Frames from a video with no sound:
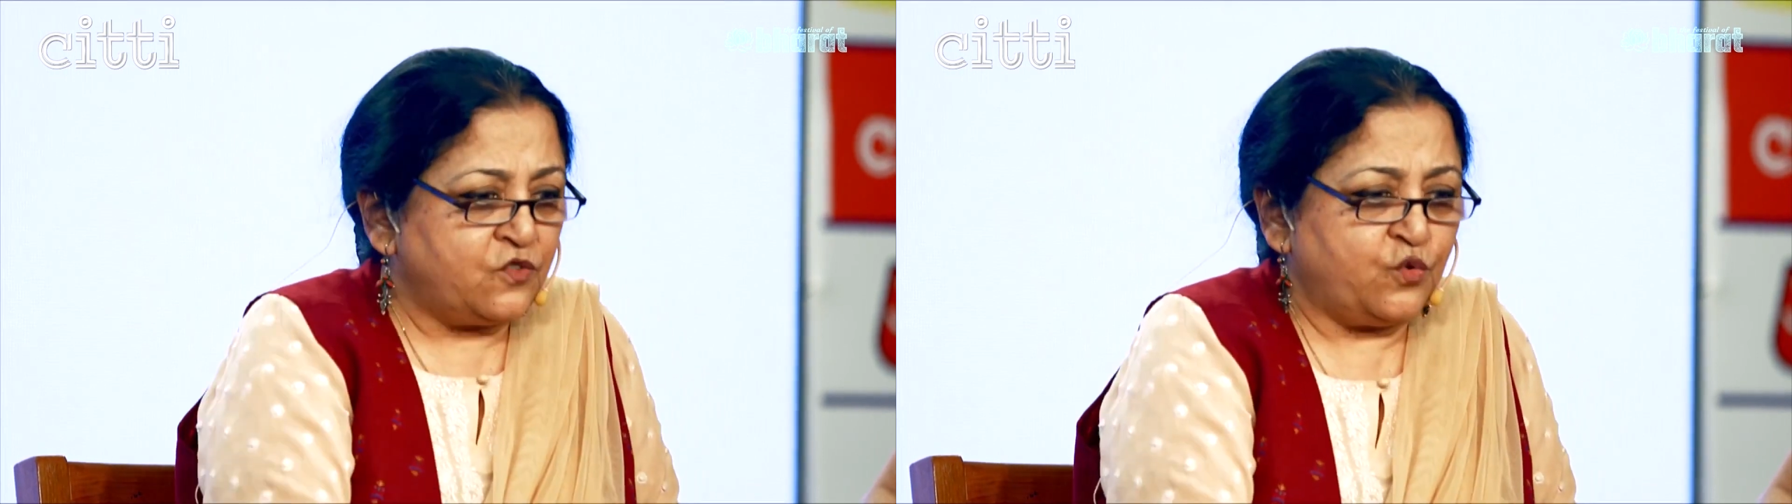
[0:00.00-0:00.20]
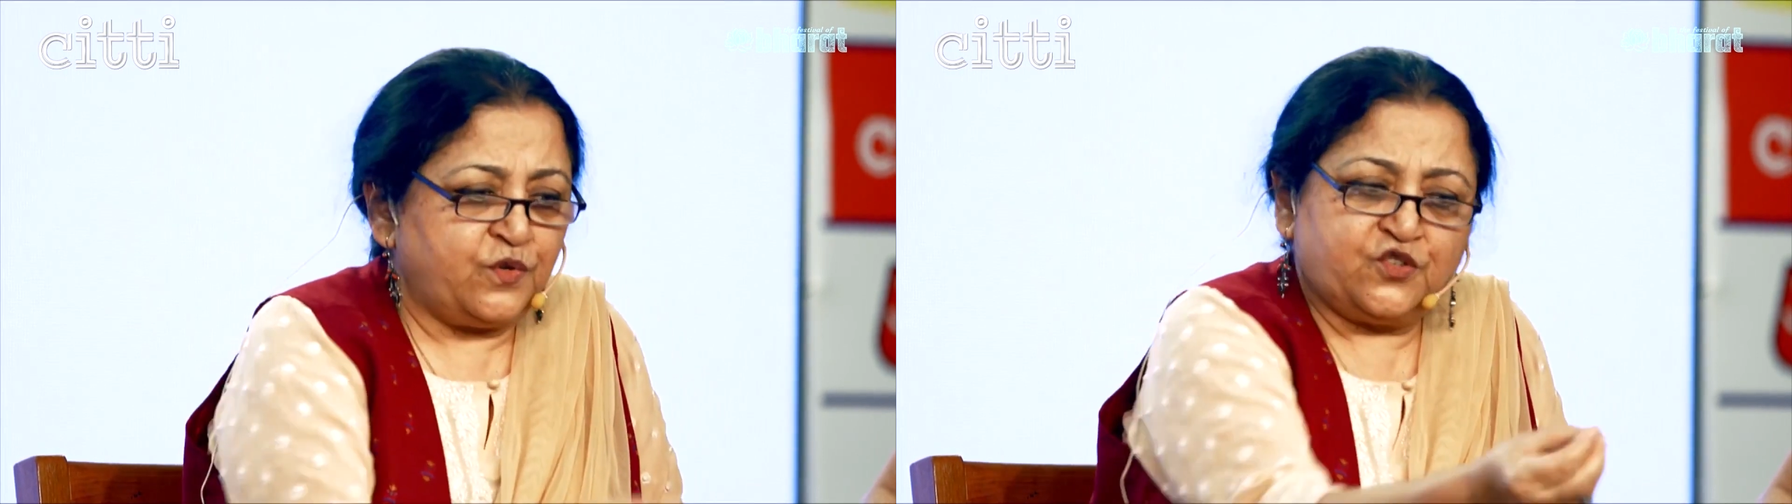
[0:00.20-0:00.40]

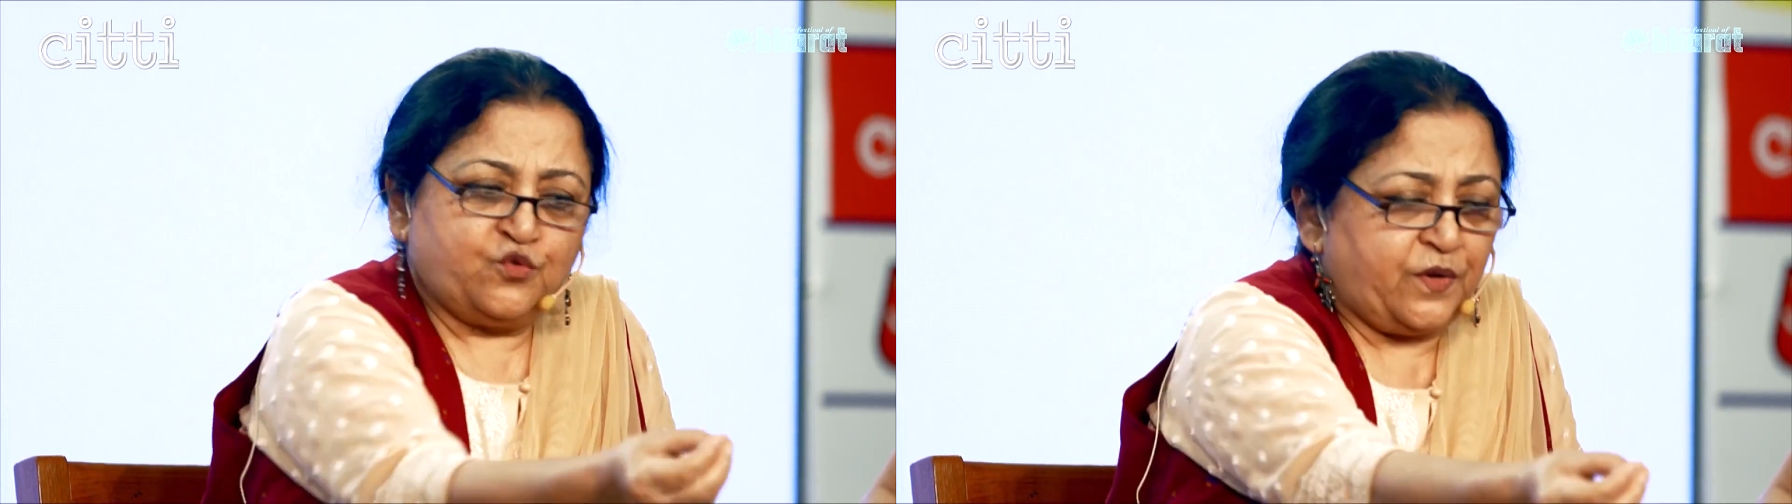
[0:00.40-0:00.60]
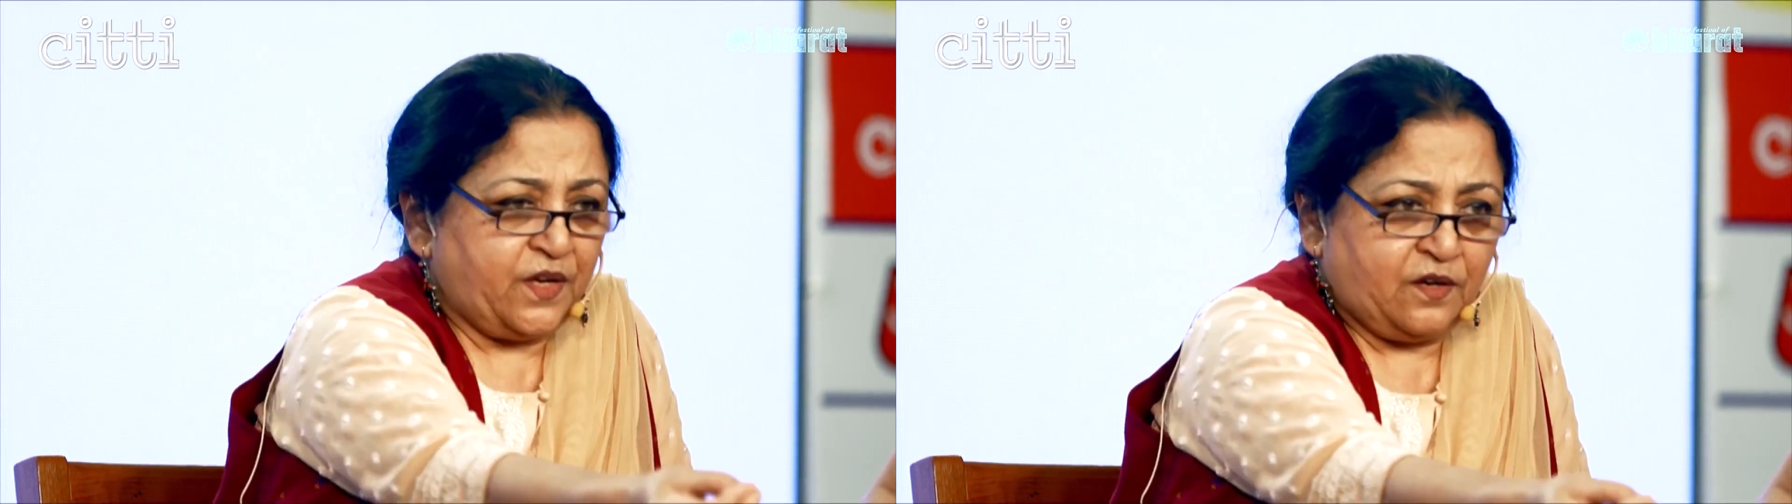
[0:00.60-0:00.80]
So
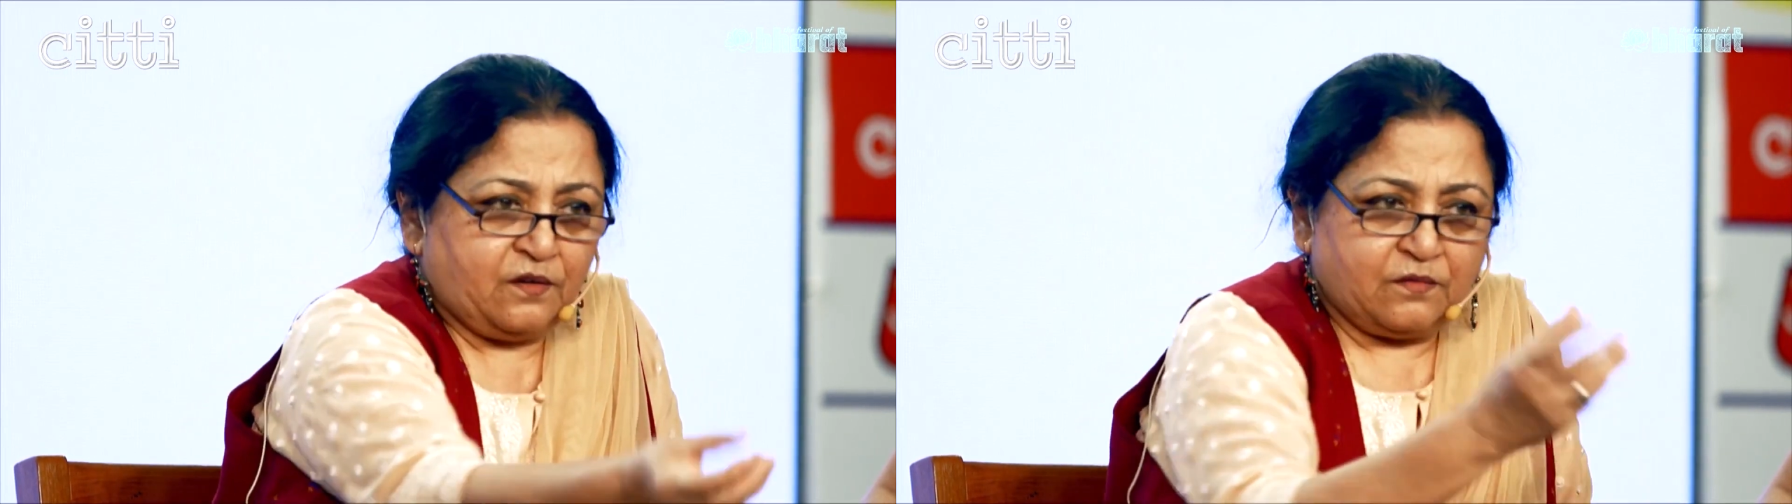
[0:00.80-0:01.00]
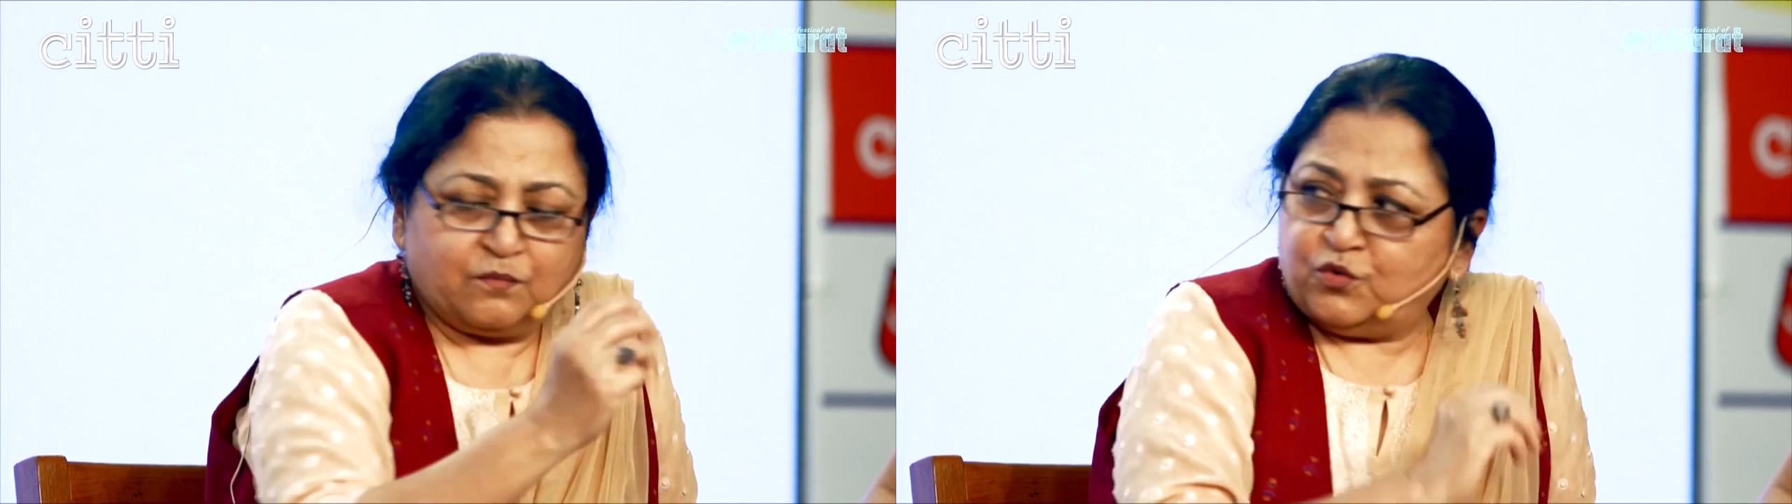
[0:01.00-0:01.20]
he's
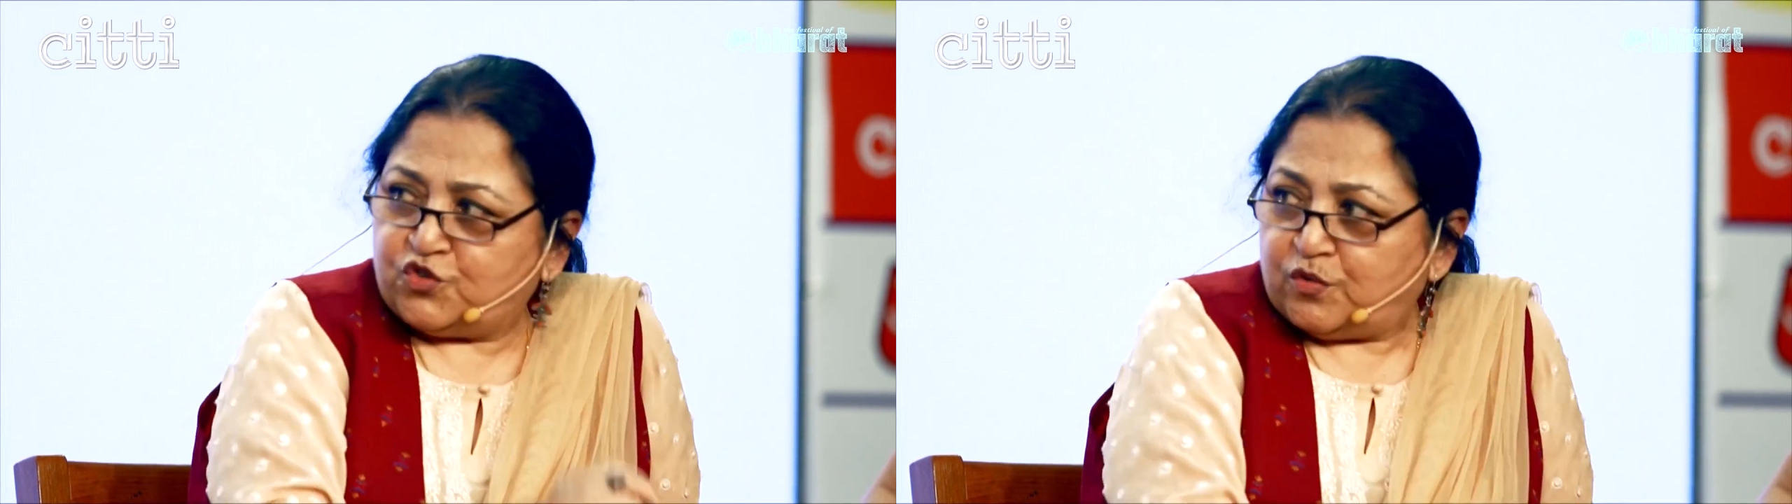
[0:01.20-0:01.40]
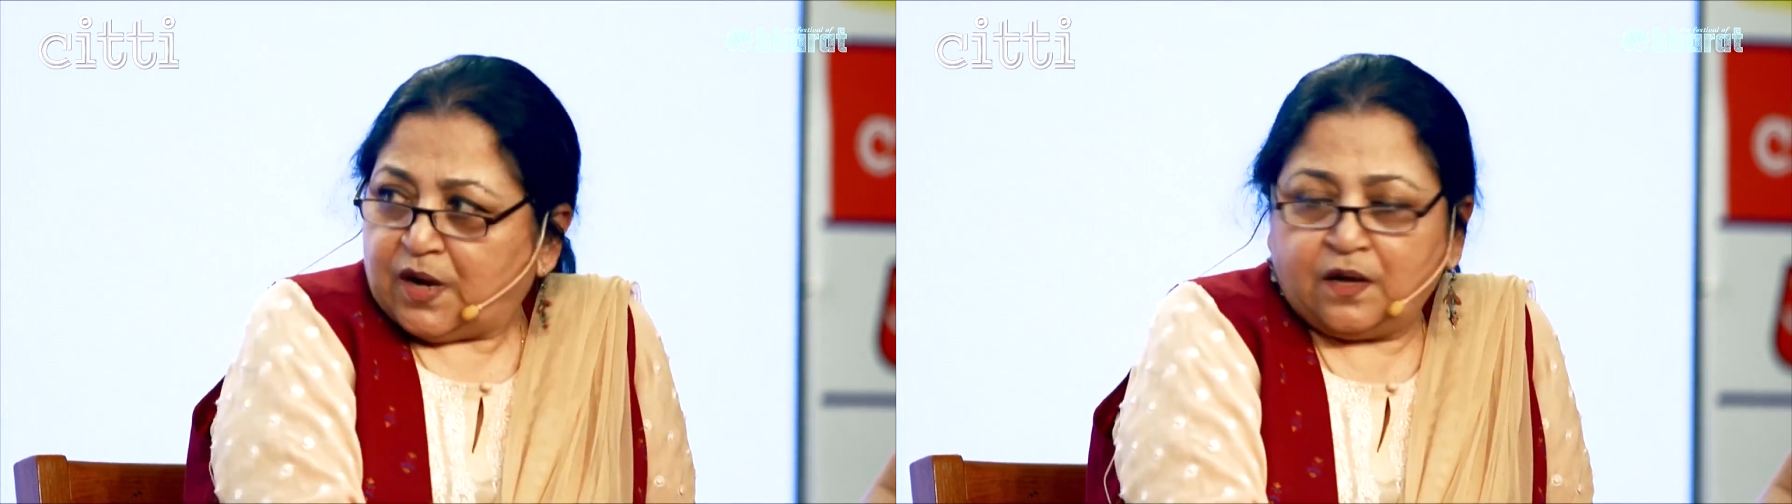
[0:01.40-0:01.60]
doing
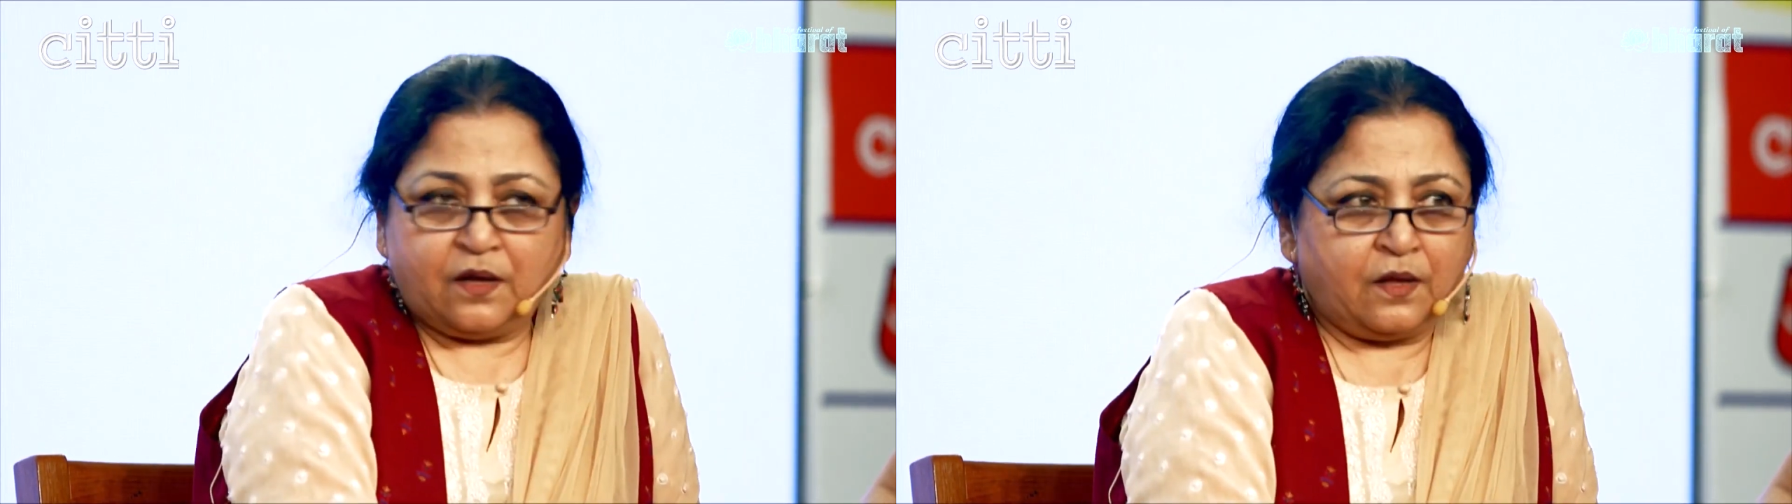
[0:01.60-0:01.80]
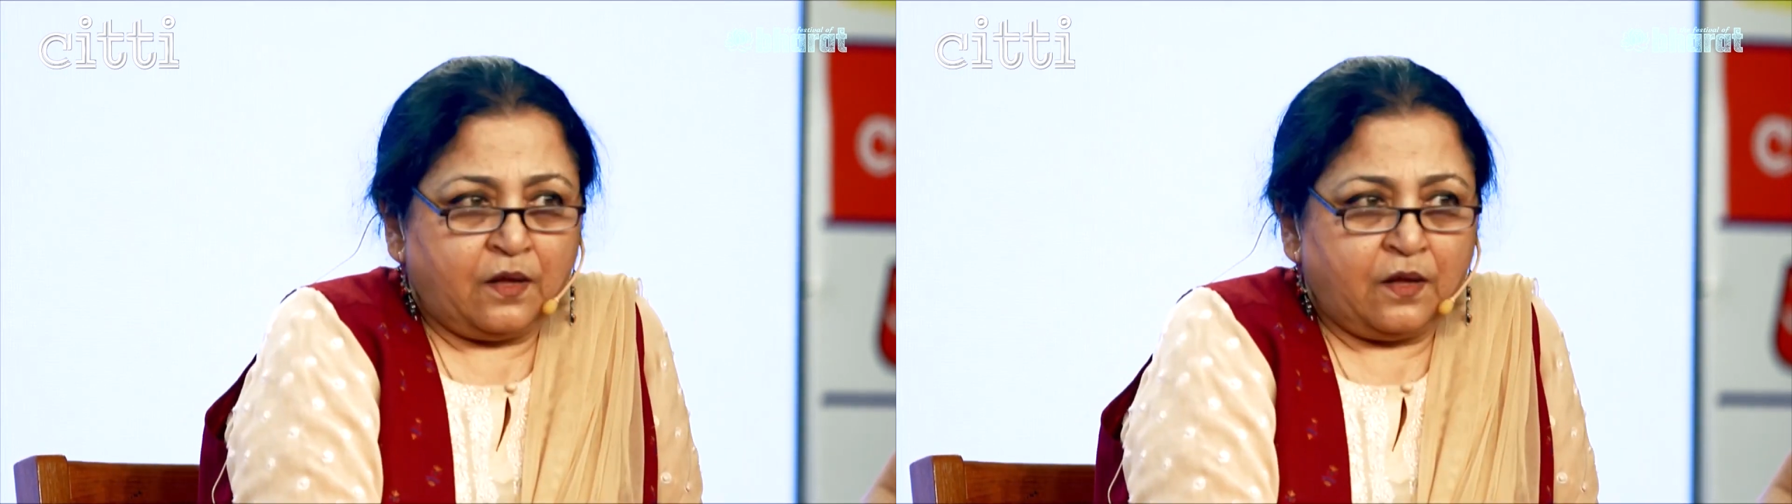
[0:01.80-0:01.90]
muchwa.